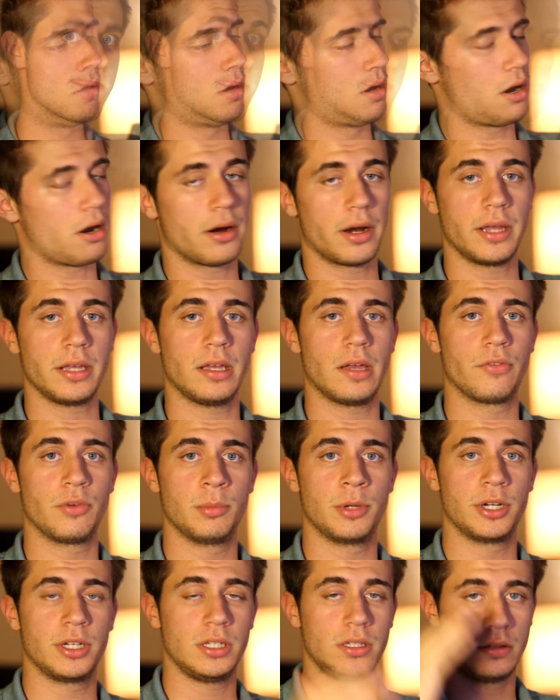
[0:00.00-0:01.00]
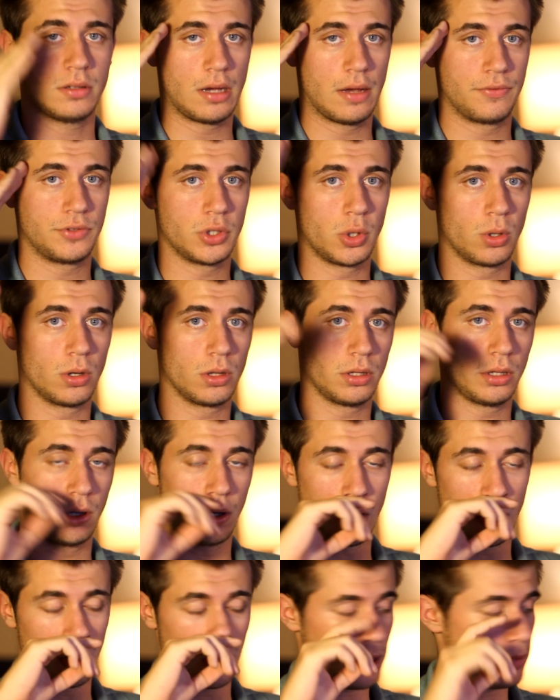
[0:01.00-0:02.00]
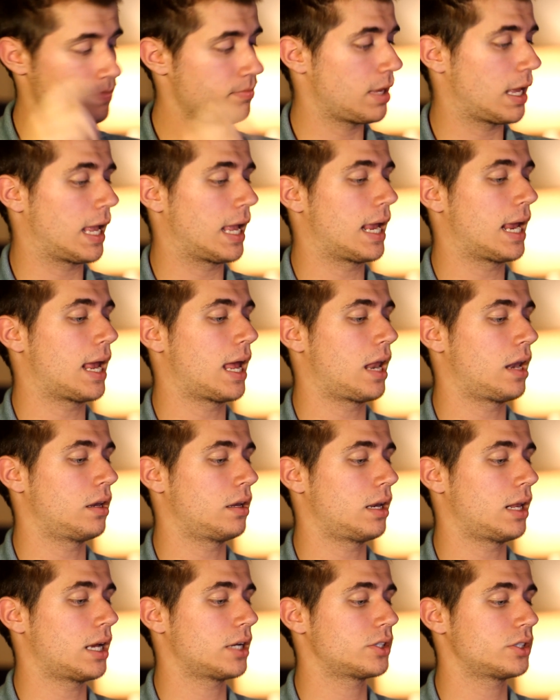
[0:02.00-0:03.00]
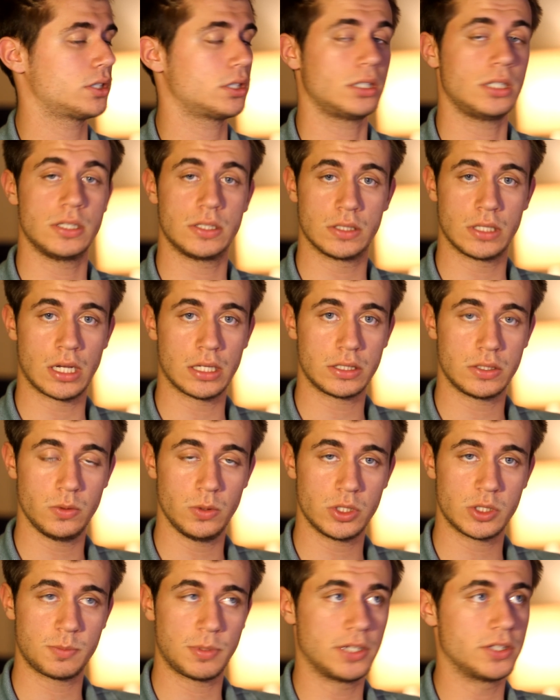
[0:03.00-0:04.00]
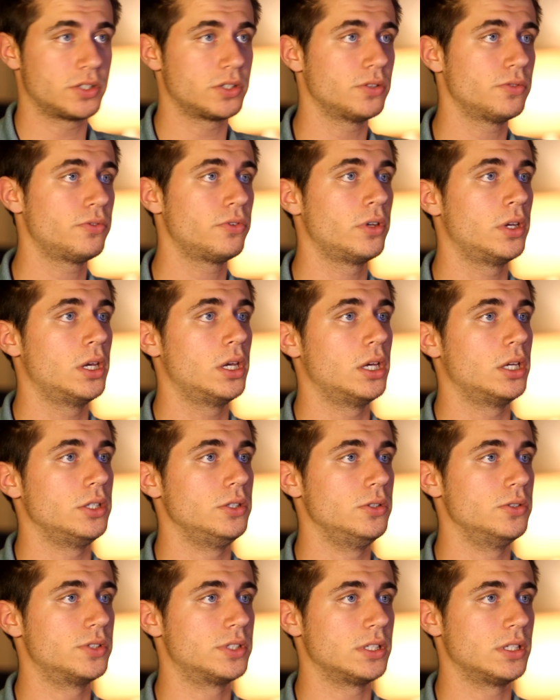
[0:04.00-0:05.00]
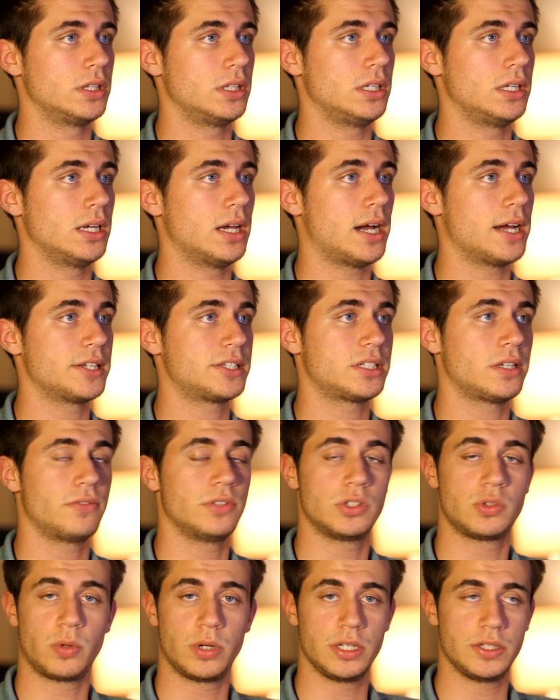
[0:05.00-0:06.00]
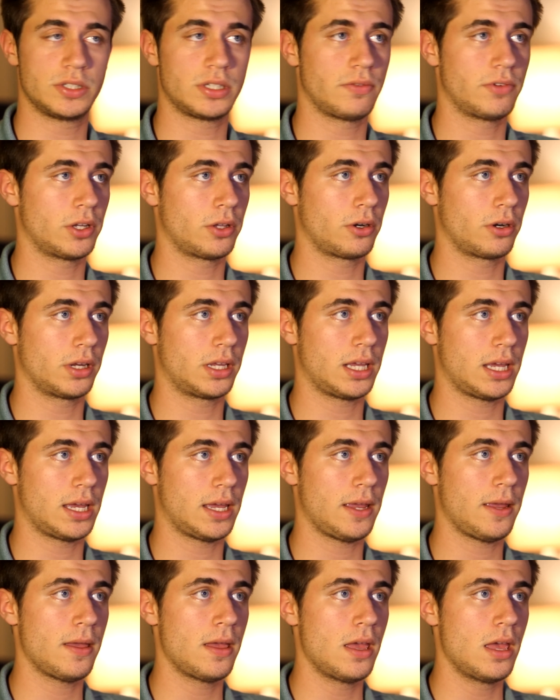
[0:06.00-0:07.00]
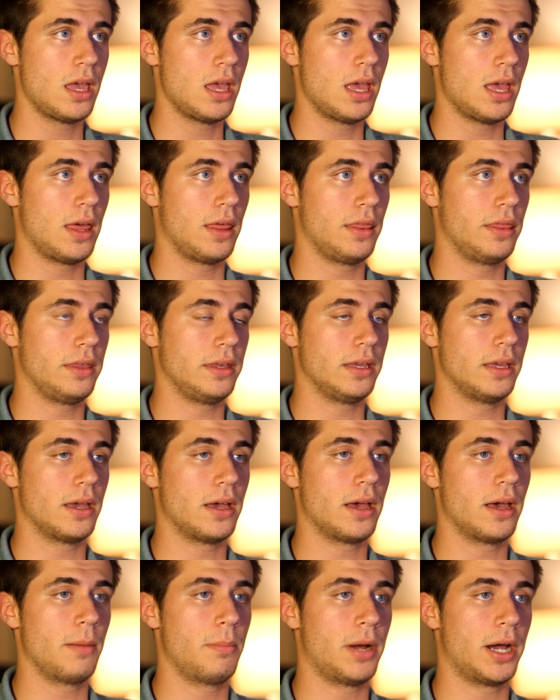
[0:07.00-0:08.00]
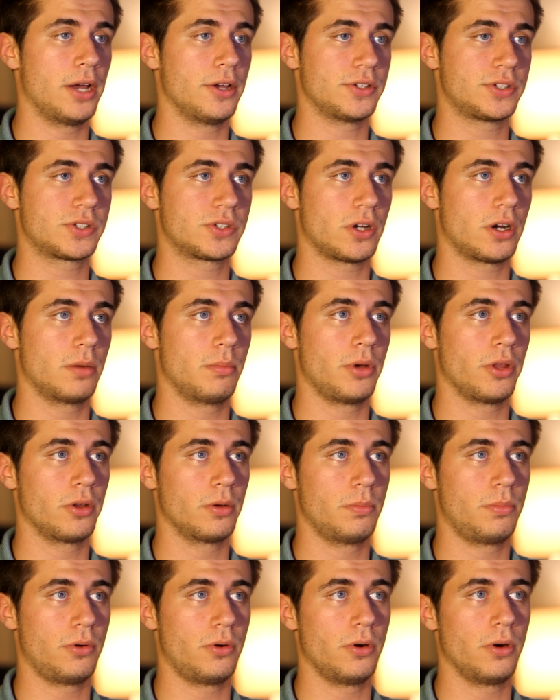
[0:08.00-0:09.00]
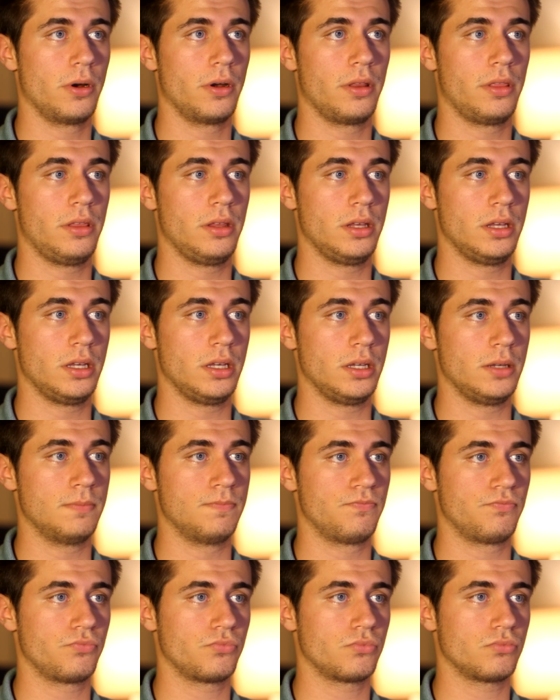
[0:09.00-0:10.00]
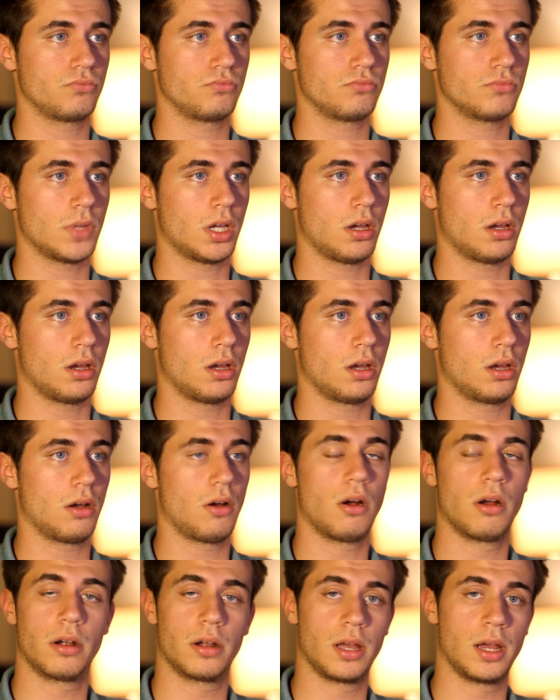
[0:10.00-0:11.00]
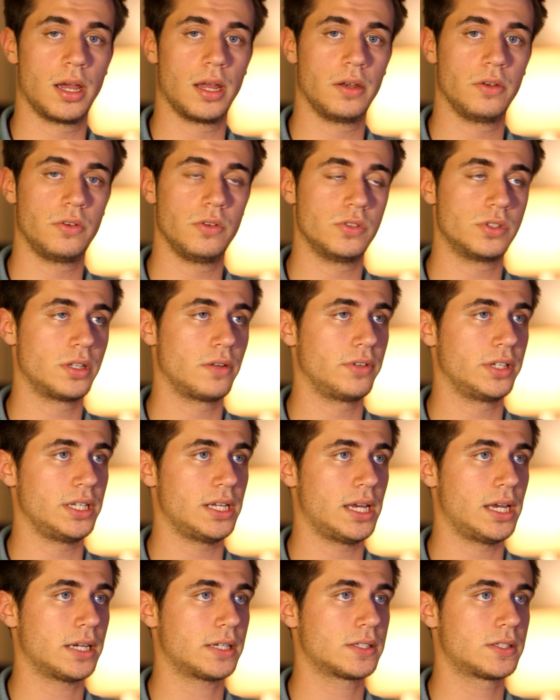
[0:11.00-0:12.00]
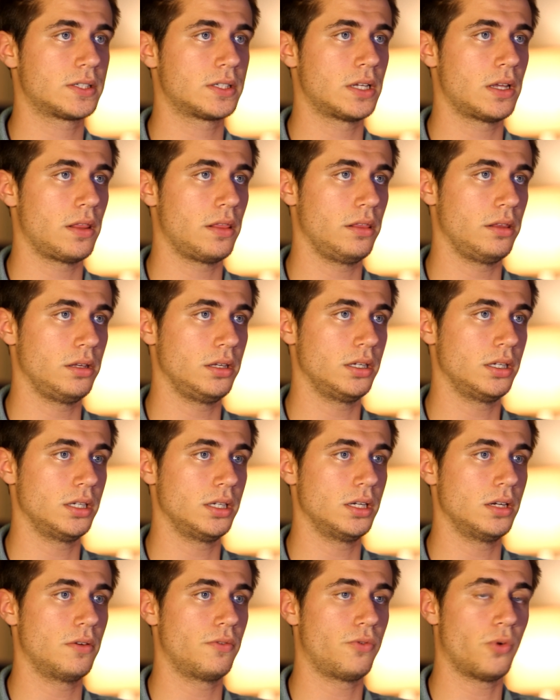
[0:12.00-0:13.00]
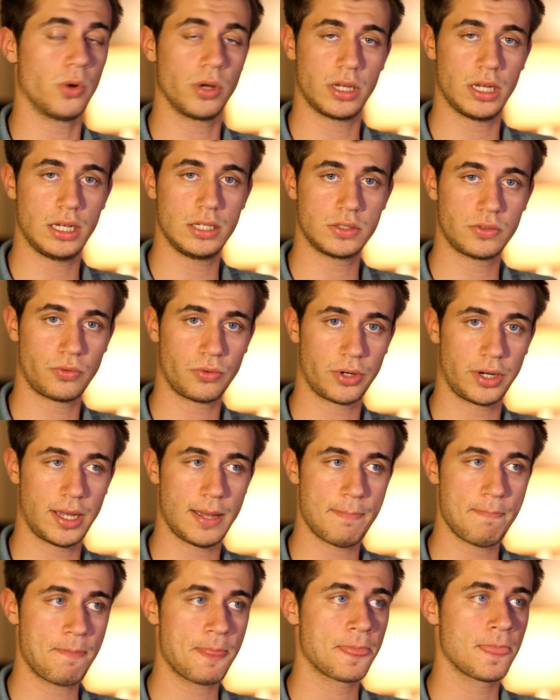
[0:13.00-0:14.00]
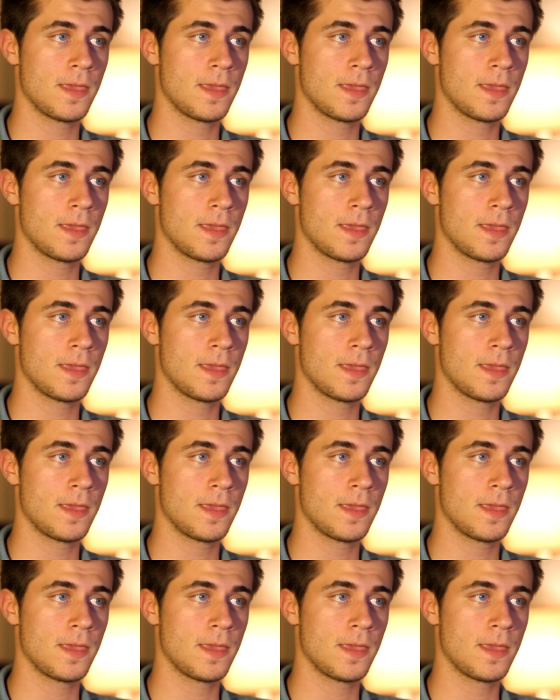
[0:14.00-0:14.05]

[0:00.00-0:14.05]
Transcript: Alright, everybody, I've totaled it all up, and it actually is not too expensive, using the i7-2700K, the Biostar motherboard, the R9 270X, the 4 gigs of RAM,